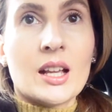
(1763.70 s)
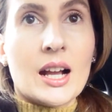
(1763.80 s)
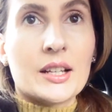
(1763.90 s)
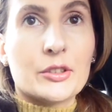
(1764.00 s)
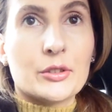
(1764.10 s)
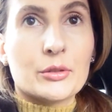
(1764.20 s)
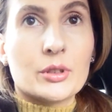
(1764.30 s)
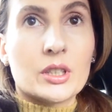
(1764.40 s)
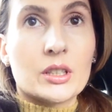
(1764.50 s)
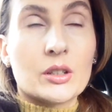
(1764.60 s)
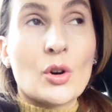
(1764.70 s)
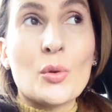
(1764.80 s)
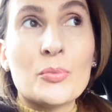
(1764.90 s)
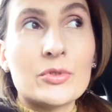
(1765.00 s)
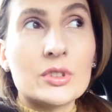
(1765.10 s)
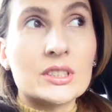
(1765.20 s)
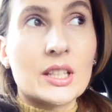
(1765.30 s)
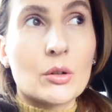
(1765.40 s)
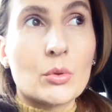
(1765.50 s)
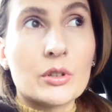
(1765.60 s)
I don't know, hopefully
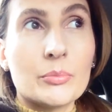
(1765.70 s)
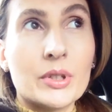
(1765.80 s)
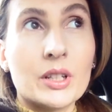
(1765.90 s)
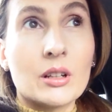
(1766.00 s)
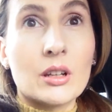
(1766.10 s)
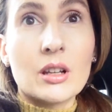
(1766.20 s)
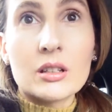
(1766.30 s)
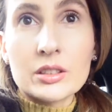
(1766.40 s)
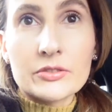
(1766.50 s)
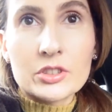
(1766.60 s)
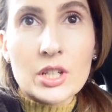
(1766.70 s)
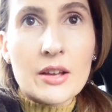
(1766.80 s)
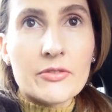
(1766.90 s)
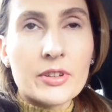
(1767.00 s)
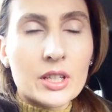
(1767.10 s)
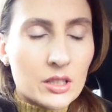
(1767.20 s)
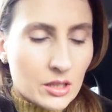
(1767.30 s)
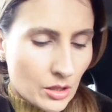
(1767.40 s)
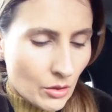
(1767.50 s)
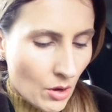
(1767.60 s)
there won't be a lot of traffic,
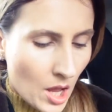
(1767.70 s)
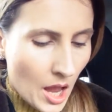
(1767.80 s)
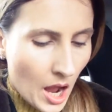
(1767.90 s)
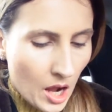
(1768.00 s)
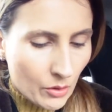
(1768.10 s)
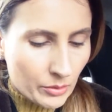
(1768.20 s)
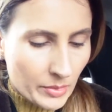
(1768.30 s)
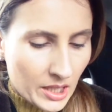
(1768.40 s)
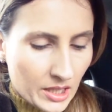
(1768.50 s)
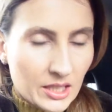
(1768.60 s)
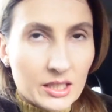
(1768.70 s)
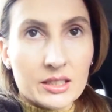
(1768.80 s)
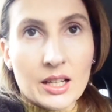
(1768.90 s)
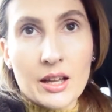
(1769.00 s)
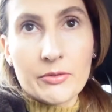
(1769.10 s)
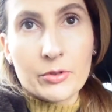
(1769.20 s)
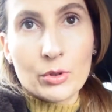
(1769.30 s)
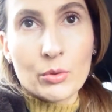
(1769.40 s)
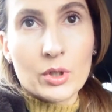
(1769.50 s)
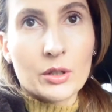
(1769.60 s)
so I will make it in time for
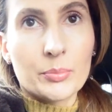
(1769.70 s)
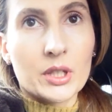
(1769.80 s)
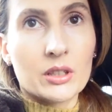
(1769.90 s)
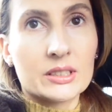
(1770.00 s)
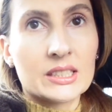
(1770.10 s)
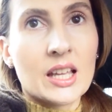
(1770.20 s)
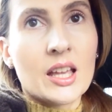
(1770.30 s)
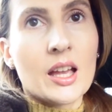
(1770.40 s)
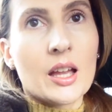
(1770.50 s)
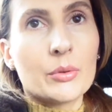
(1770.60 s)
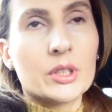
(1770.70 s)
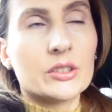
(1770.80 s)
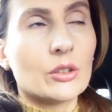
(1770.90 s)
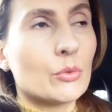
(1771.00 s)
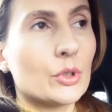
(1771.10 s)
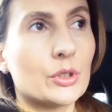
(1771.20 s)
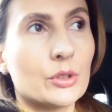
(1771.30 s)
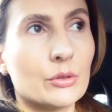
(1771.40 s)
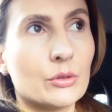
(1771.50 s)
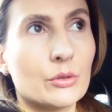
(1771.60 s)
work, because I really don't want
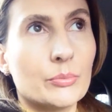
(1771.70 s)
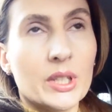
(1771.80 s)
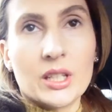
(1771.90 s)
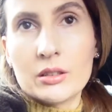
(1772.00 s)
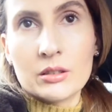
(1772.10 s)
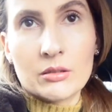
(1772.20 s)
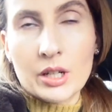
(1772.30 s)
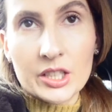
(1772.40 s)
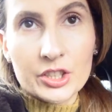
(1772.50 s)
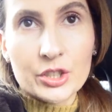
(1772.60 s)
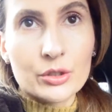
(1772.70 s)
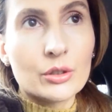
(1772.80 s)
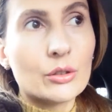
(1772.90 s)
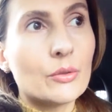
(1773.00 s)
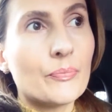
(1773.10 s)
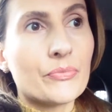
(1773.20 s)
to be in a rush, you know.